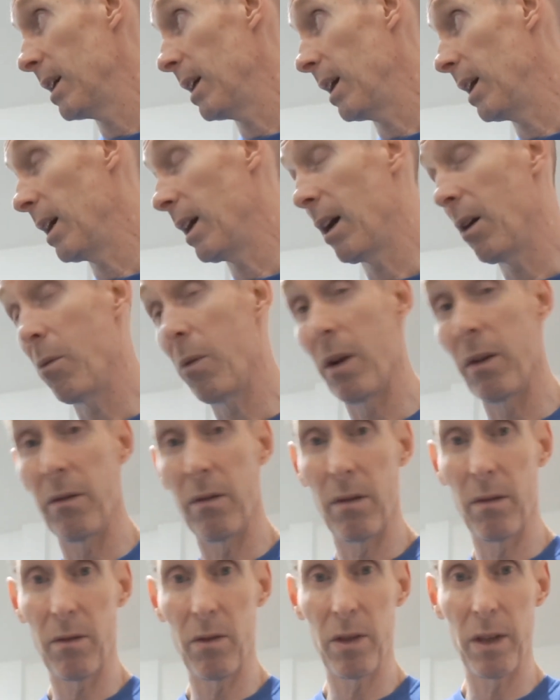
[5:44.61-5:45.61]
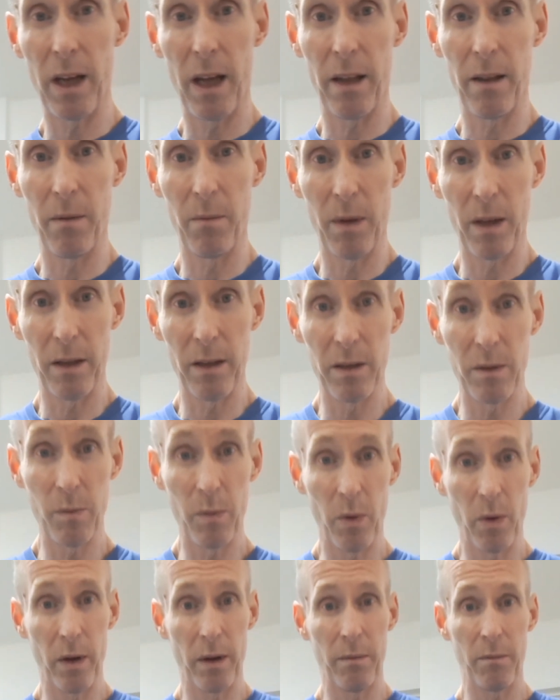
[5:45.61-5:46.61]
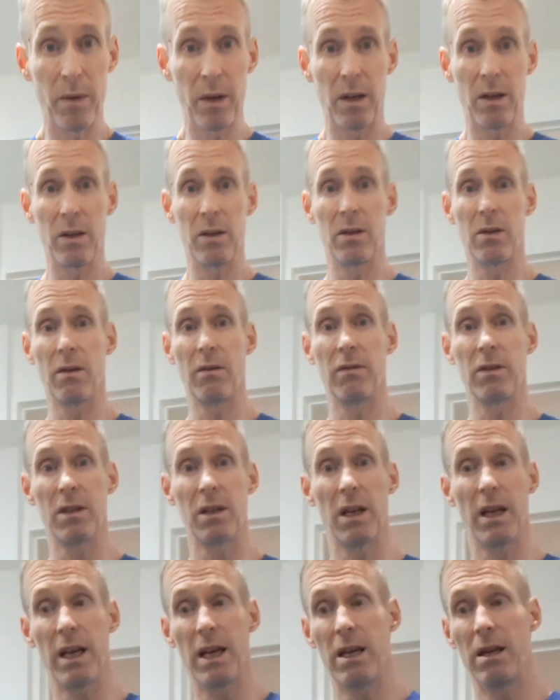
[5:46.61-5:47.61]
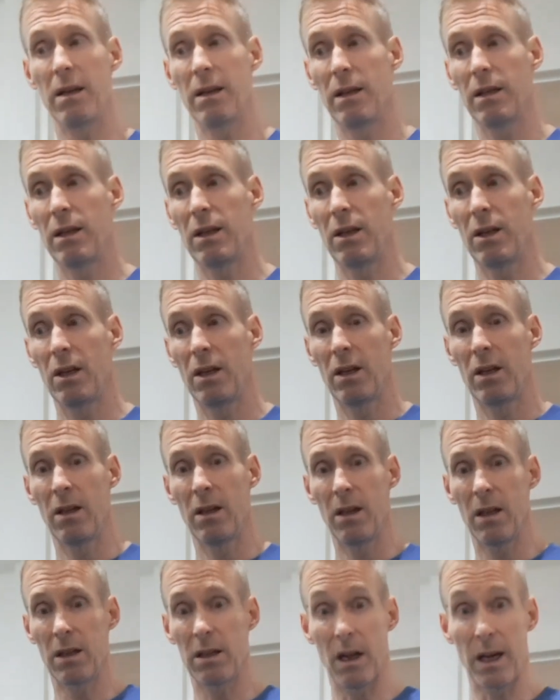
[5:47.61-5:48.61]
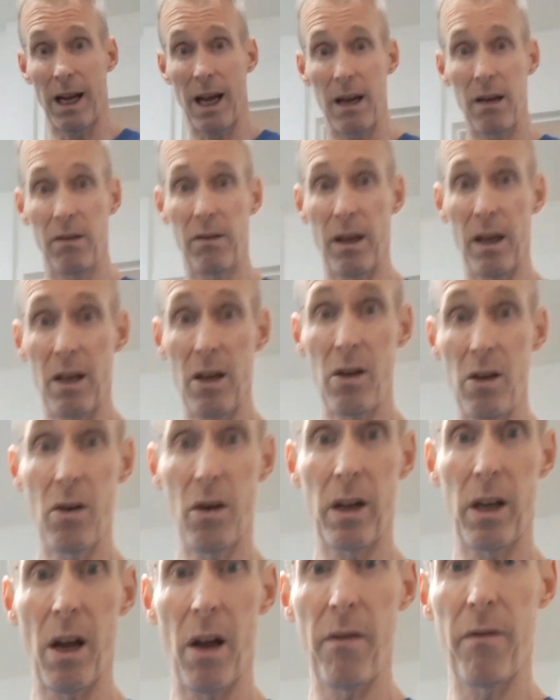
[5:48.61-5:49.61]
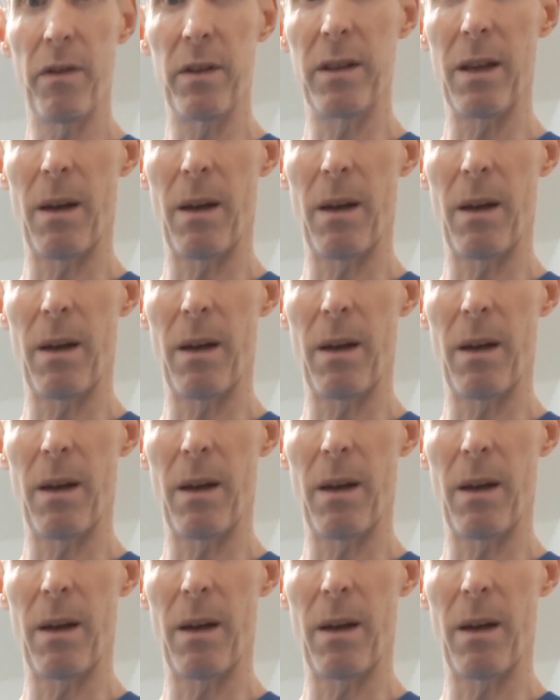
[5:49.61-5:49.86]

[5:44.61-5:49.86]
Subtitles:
I won't share them at this point because obviously it's like anything, you've got to go for